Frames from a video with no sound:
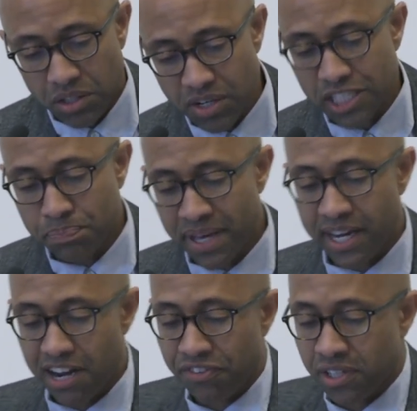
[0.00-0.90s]
U.S.
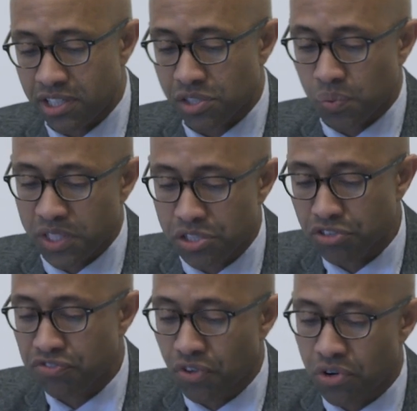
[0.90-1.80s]
Pan-Africanists wished
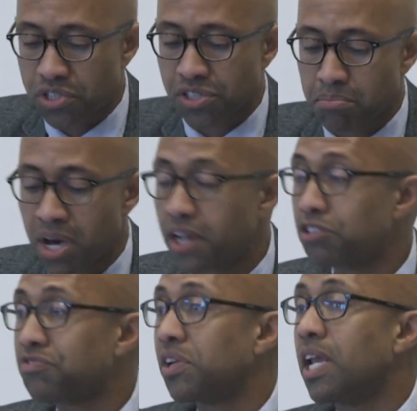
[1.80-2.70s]
to forge a
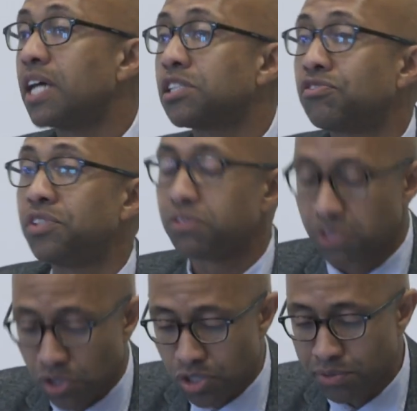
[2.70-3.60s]
modern philosophy
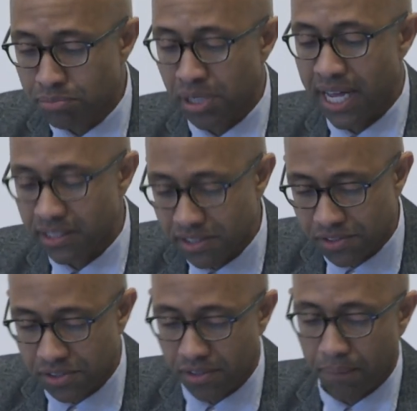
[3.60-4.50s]
of global
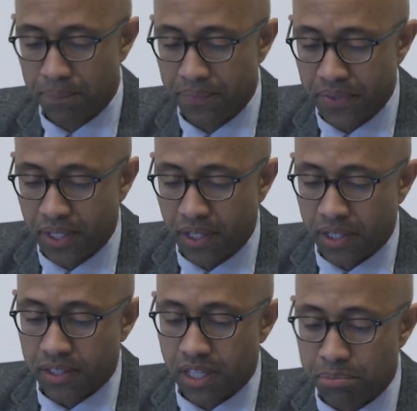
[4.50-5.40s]
blackness.
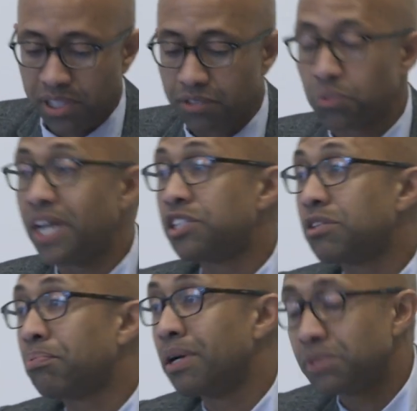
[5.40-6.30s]
They believed white
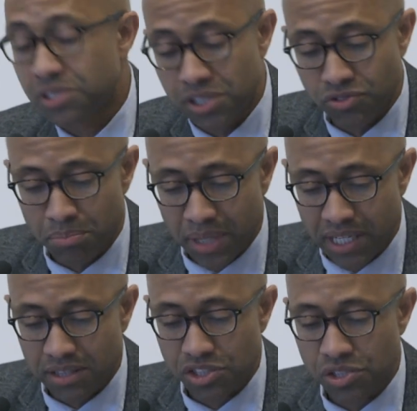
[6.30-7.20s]
supremacy
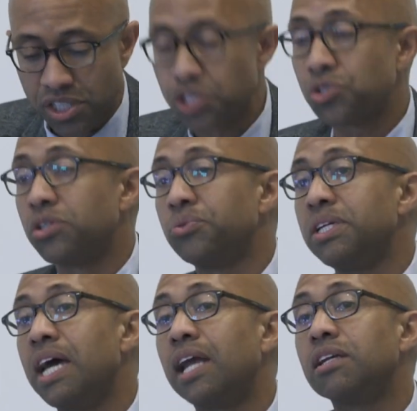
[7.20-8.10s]
remained the central
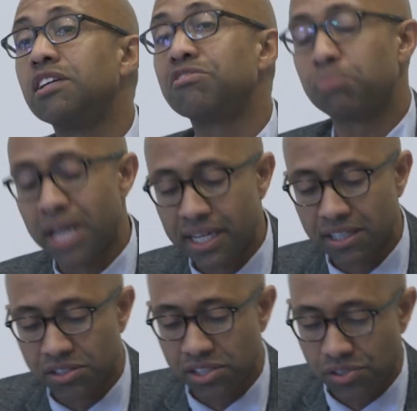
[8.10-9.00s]
reality of black
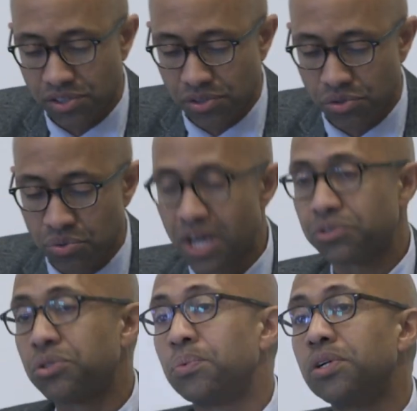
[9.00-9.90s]
existence
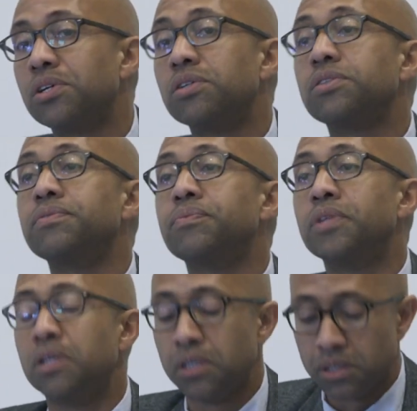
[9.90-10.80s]
throughout the world,
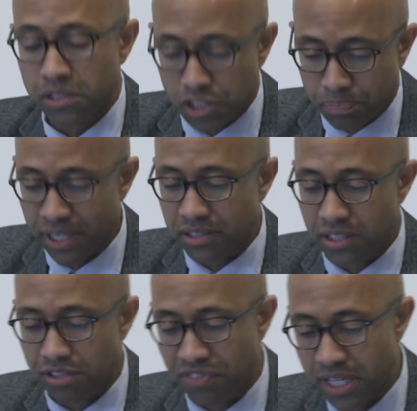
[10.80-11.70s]
despite
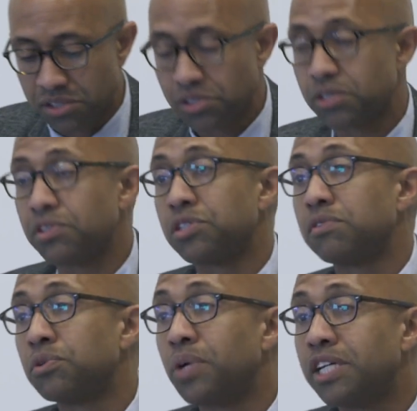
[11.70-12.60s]
the advances of the
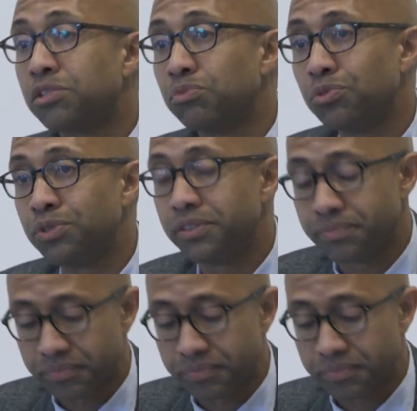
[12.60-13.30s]
civil rights movement.